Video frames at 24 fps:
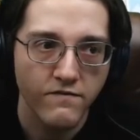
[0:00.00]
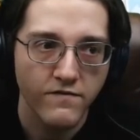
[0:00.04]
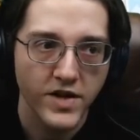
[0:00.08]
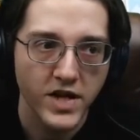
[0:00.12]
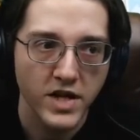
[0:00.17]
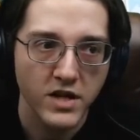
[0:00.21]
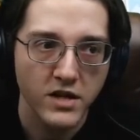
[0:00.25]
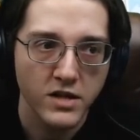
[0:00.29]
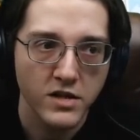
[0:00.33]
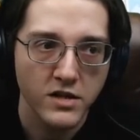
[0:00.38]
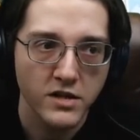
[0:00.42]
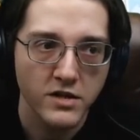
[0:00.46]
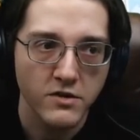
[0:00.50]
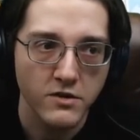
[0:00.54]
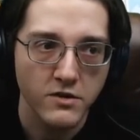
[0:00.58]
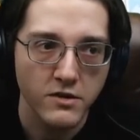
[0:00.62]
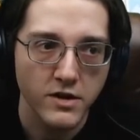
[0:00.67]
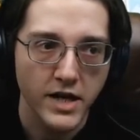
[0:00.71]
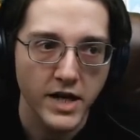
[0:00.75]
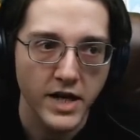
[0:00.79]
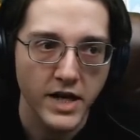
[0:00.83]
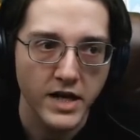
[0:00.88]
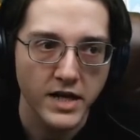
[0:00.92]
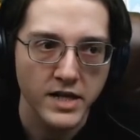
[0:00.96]
fill
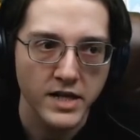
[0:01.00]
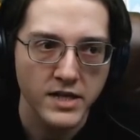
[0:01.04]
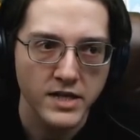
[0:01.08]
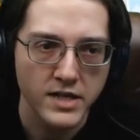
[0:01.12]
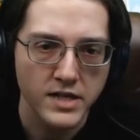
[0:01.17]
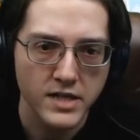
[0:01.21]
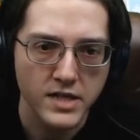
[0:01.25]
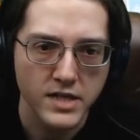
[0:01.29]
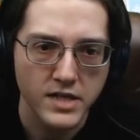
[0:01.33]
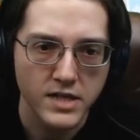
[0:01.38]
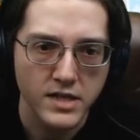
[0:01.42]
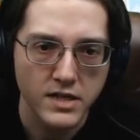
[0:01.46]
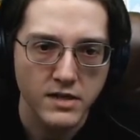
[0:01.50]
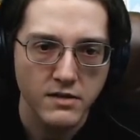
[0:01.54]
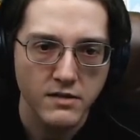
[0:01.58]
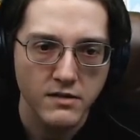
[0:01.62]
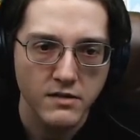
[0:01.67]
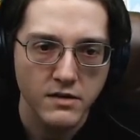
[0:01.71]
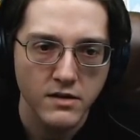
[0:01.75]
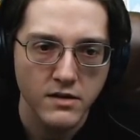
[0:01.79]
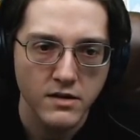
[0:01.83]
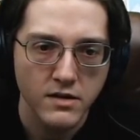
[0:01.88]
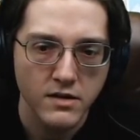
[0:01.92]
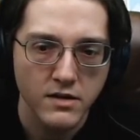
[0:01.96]
your hands,
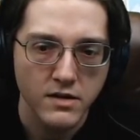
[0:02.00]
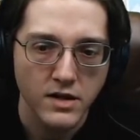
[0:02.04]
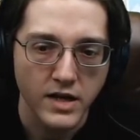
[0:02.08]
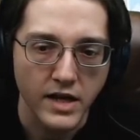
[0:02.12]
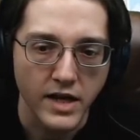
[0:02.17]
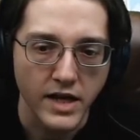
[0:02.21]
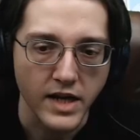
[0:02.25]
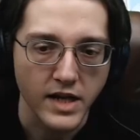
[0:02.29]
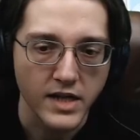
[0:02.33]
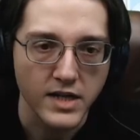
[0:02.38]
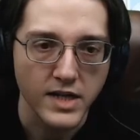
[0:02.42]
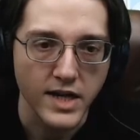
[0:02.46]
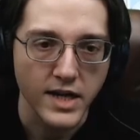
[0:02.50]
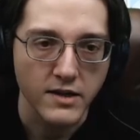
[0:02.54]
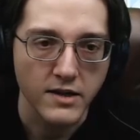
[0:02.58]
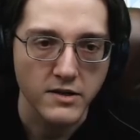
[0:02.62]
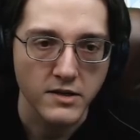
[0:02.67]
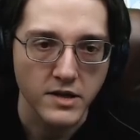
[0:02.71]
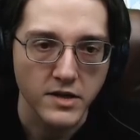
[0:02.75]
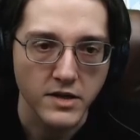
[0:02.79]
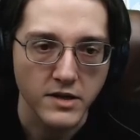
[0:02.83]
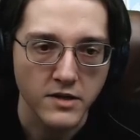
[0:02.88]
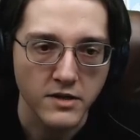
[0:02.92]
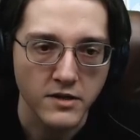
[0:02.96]
head
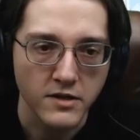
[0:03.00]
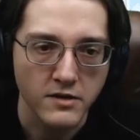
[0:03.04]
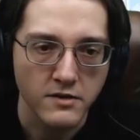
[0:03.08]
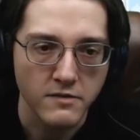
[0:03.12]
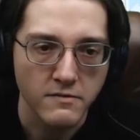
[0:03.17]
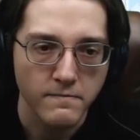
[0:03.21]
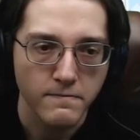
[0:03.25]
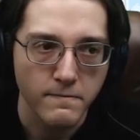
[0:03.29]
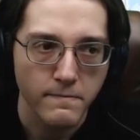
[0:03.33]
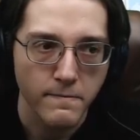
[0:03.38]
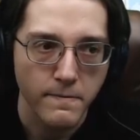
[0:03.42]
down here,